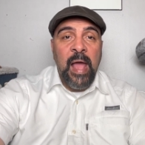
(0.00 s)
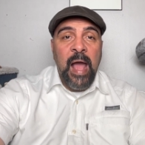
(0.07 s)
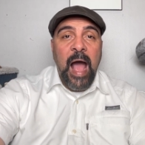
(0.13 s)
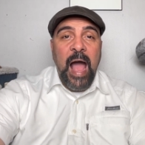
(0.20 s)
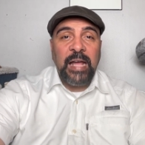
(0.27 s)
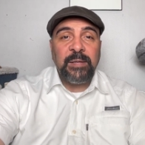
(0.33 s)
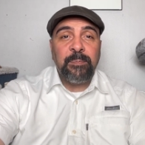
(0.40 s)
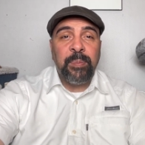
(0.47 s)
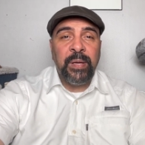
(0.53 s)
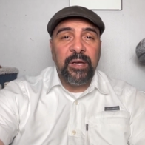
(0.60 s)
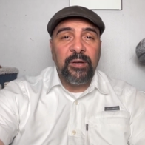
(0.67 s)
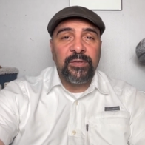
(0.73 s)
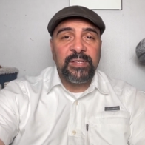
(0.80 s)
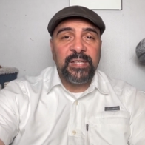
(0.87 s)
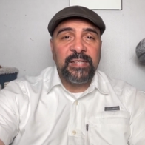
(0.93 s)
Hide
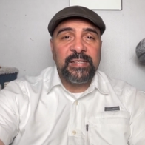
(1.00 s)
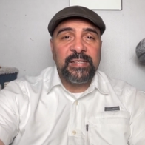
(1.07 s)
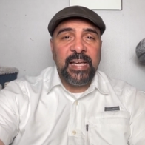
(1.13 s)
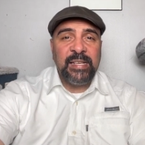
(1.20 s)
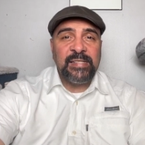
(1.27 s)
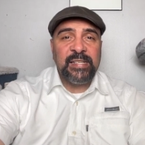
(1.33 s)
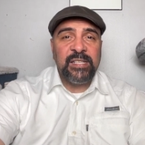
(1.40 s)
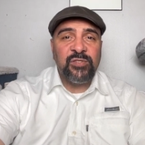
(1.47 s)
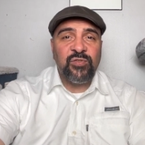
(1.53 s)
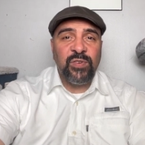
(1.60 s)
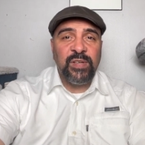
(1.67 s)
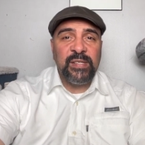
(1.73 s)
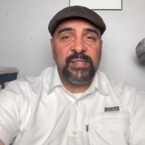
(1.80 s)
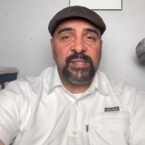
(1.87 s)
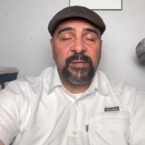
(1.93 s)
pills and tasty
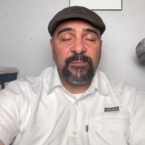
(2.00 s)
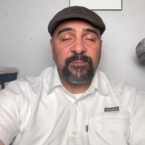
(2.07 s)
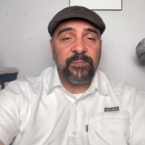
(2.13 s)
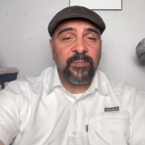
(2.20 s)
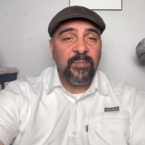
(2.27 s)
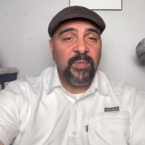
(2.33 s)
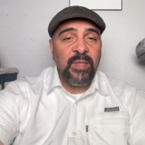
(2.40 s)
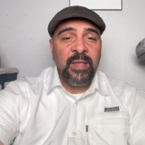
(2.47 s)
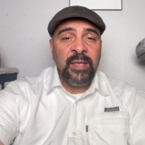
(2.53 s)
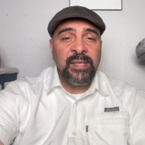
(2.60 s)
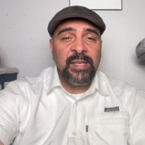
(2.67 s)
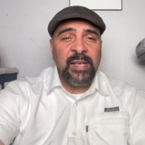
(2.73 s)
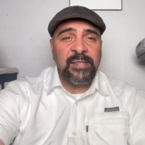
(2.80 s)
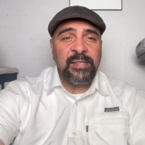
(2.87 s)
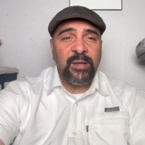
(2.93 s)
treats.
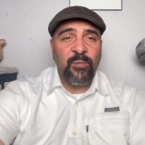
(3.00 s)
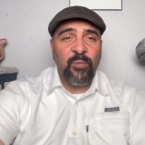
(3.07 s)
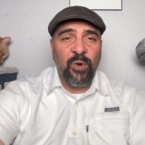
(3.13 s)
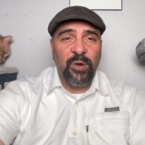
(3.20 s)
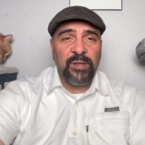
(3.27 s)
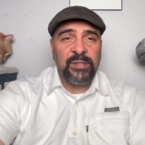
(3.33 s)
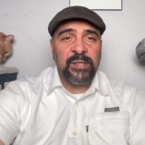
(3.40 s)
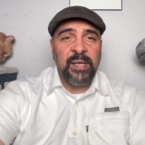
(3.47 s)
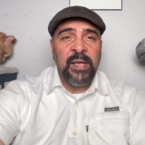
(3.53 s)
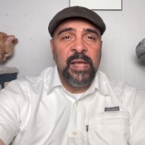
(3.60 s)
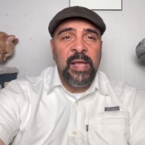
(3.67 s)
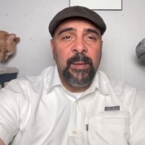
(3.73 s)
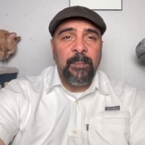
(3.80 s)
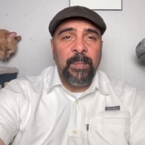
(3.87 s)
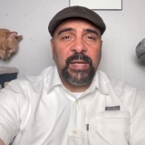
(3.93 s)
Yes, it works.
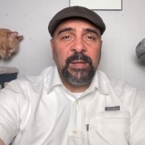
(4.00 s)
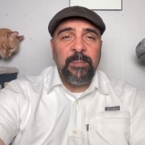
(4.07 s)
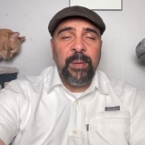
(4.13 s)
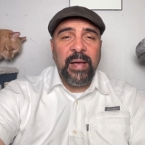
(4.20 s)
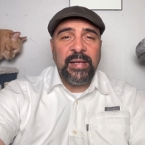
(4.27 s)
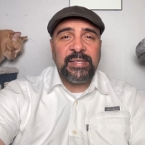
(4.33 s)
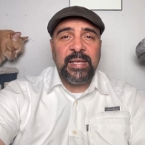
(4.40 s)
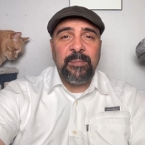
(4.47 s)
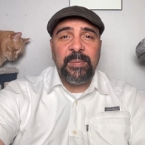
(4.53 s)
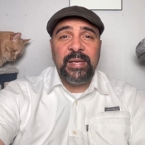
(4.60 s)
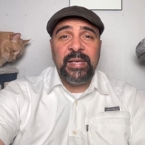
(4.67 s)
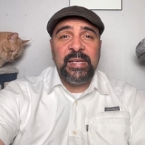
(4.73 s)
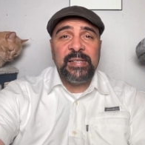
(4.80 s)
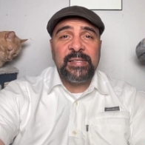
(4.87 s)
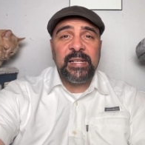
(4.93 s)
Many pets can
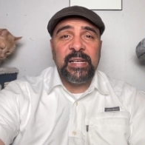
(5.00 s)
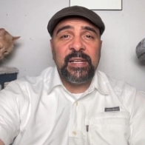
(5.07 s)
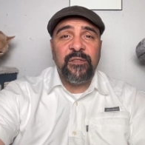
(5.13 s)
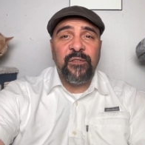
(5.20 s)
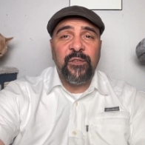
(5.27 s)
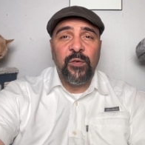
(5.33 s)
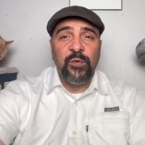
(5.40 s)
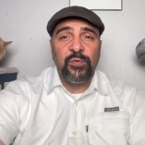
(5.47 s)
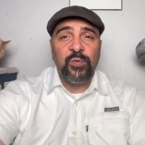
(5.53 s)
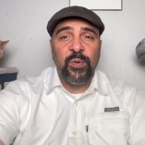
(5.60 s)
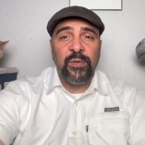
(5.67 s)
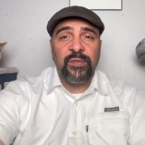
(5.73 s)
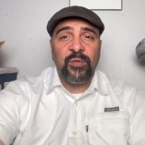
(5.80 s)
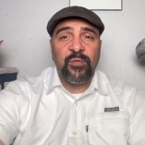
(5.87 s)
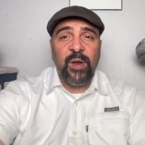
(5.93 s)
be easily fooled
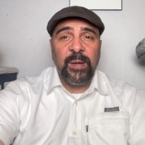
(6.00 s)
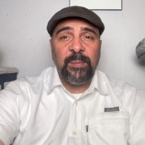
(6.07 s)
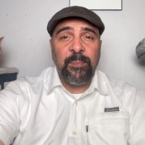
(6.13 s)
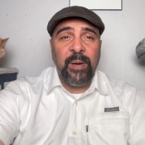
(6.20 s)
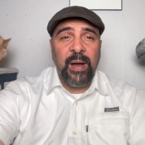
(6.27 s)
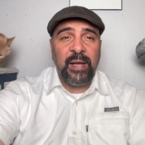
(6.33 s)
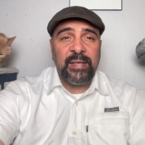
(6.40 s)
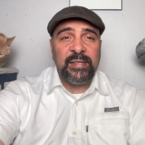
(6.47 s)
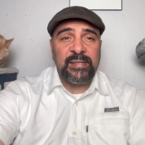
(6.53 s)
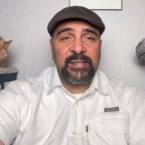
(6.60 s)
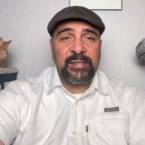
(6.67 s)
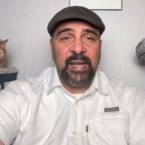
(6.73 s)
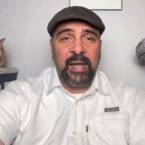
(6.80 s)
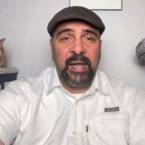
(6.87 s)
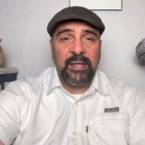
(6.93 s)
with the right pocket
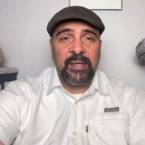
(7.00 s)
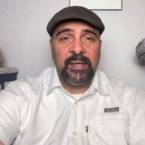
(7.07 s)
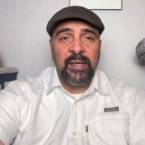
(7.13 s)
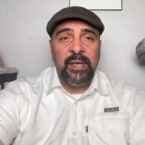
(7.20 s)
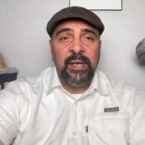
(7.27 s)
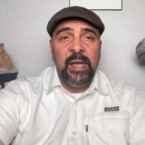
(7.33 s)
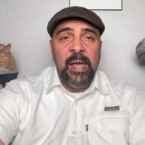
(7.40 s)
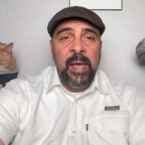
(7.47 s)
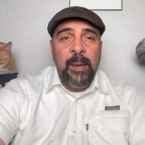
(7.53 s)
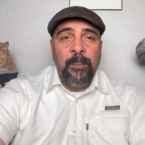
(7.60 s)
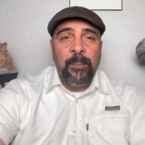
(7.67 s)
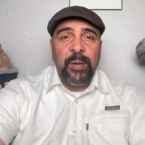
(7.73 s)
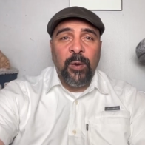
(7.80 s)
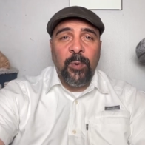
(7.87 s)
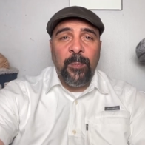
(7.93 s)
snack.
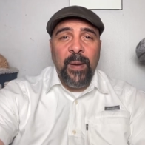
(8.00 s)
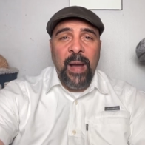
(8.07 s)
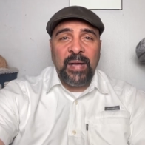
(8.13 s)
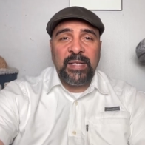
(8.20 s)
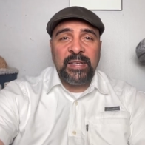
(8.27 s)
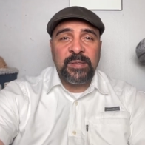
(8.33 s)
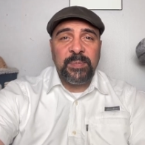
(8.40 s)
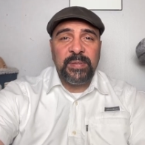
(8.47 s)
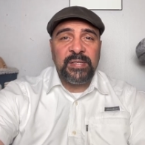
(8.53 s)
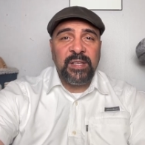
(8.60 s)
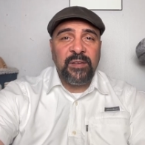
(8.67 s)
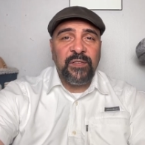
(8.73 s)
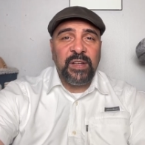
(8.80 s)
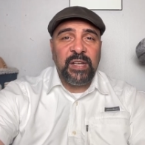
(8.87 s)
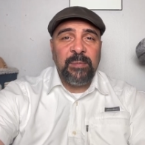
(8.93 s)
Pill pockets
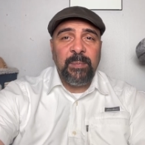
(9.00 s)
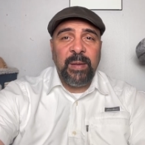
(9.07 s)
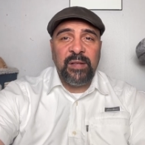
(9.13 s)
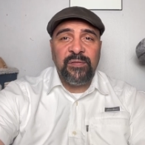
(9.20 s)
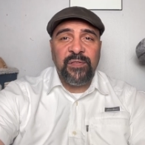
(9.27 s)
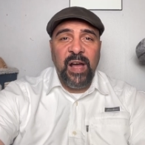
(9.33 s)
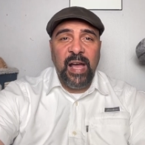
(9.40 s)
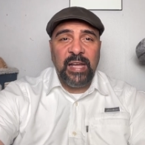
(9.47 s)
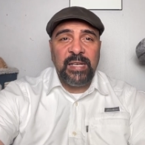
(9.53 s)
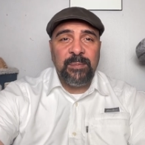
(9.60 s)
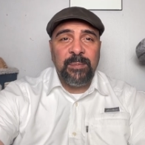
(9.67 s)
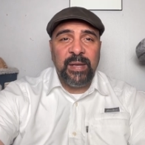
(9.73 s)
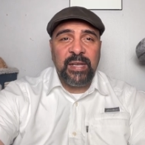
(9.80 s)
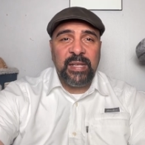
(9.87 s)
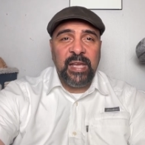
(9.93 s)
specifically made for hiding
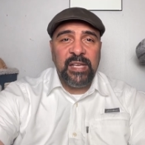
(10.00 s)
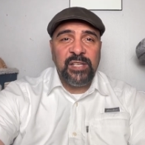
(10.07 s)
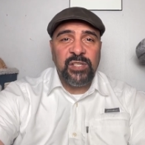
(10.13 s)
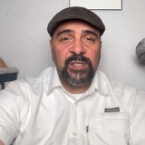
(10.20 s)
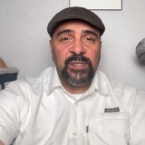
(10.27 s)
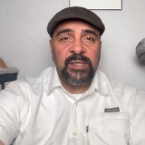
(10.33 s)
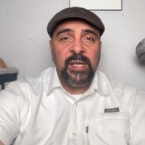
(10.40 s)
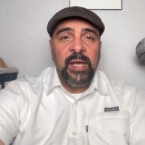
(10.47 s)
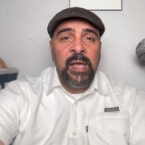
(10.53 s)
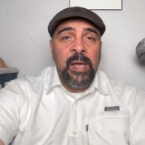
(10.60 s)
medications,